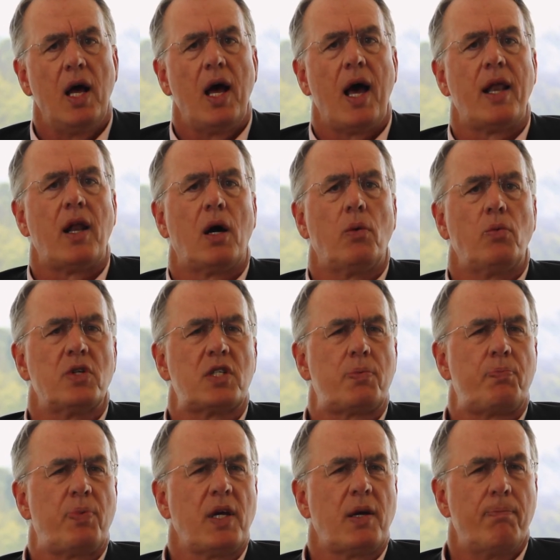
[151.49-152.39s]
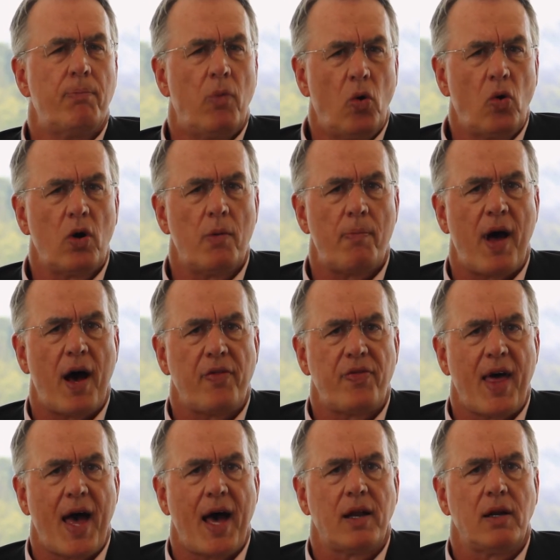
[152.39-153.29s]
and I will speak more about
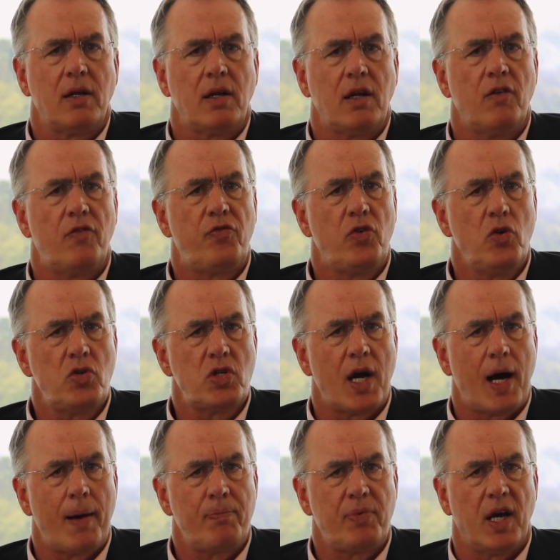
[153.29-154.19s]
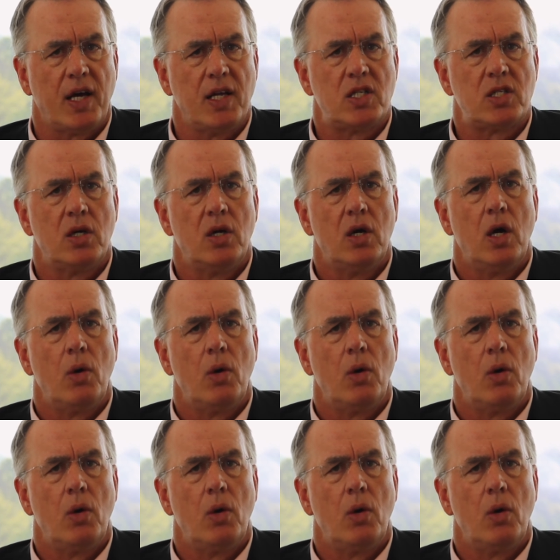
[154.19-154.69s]
that in future updates